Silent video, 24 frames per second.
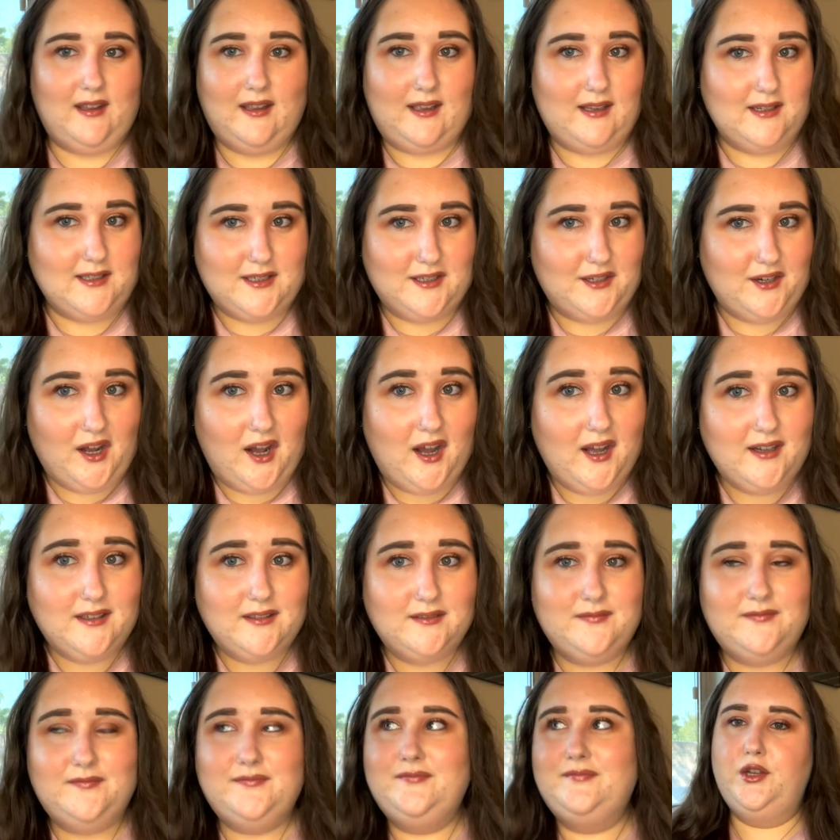It did not.
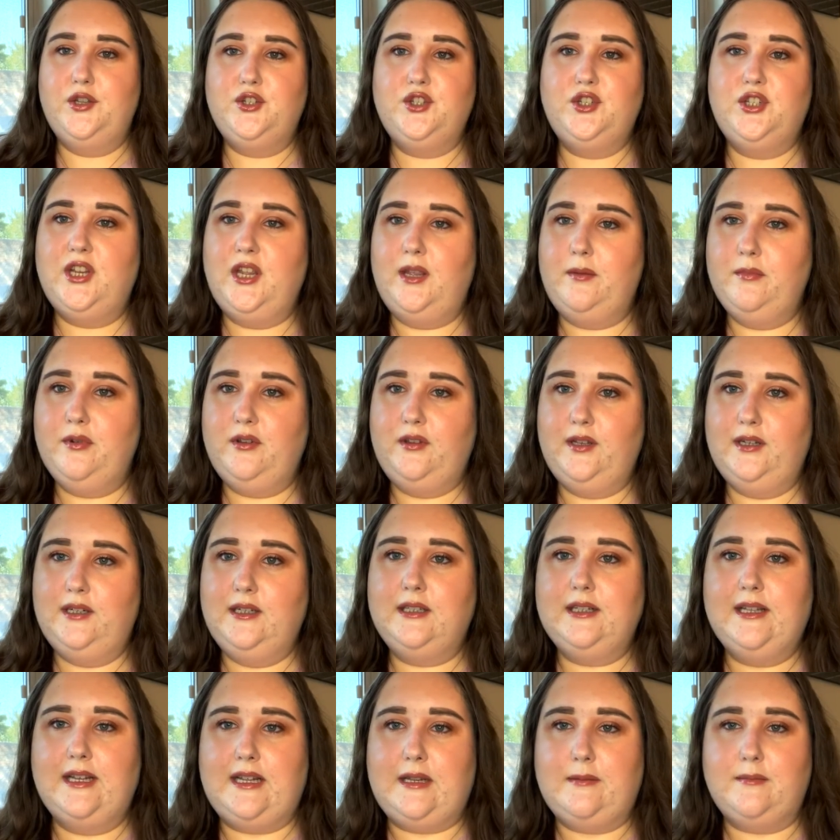Chamberlain
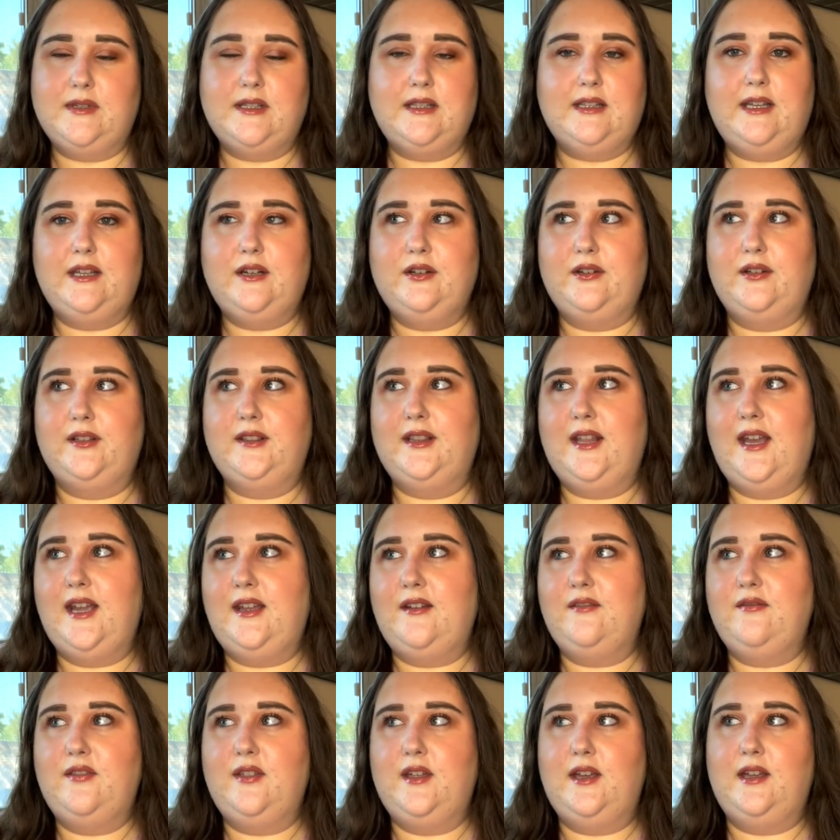claimed later in
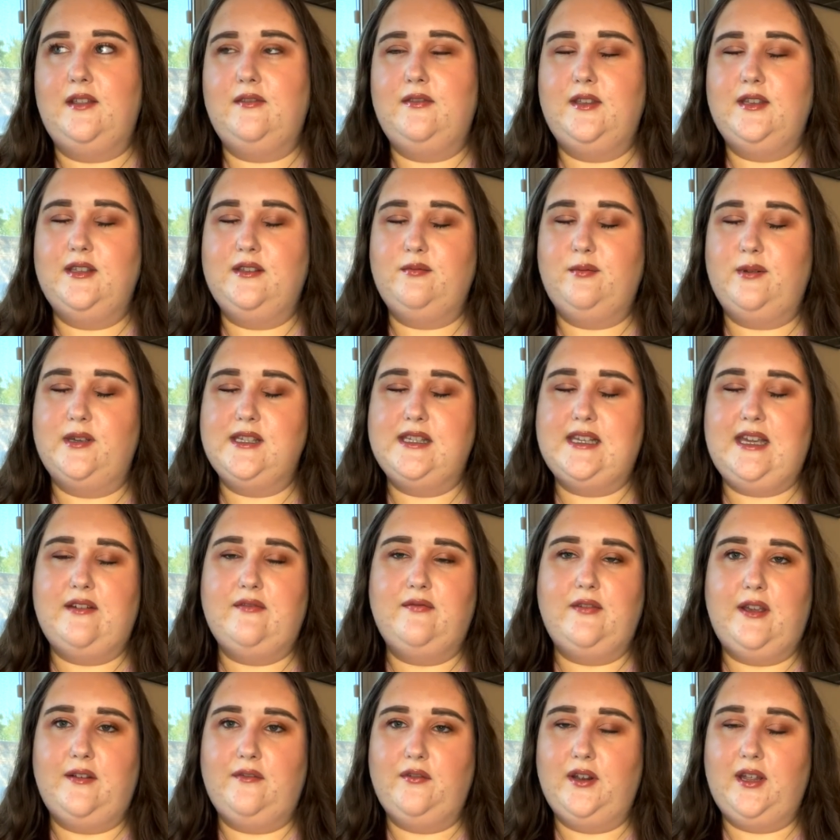life that this was a
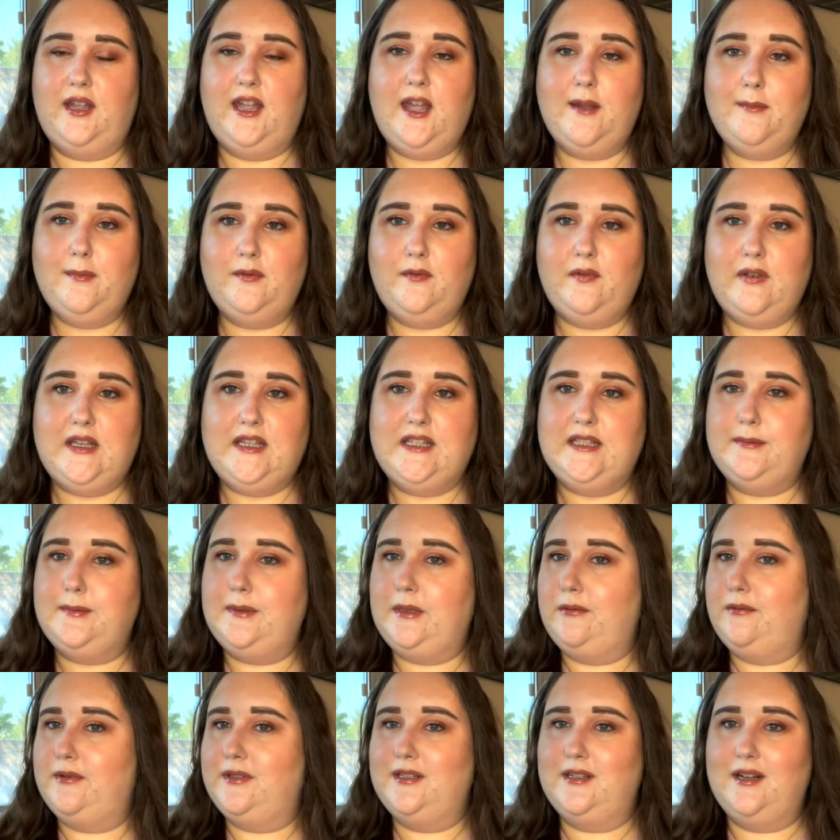favorite game of his,
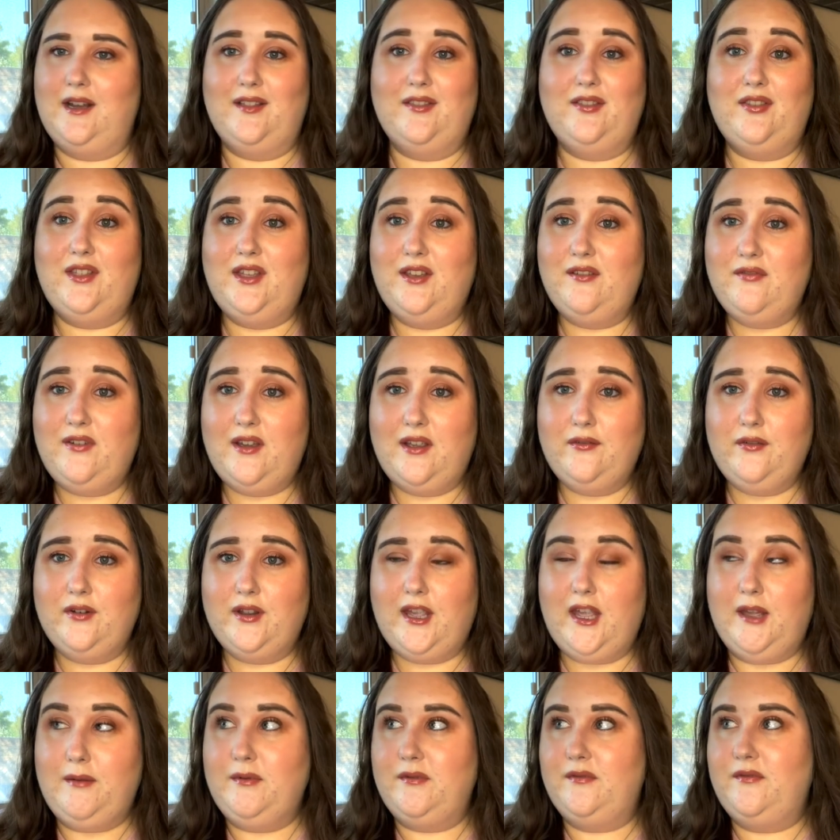but it was not the favorite
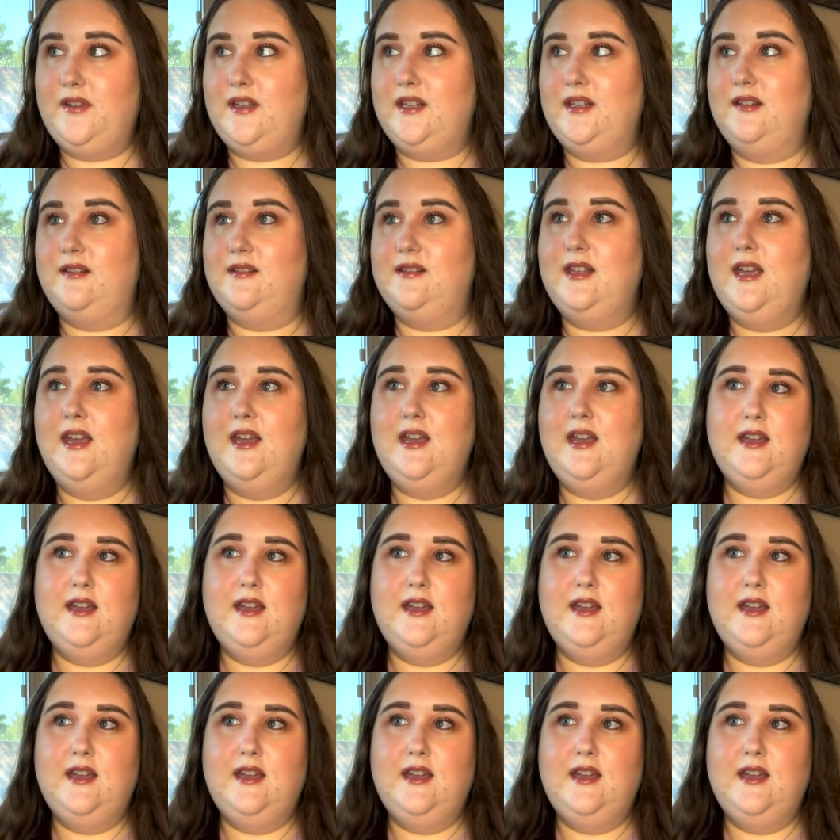game of his.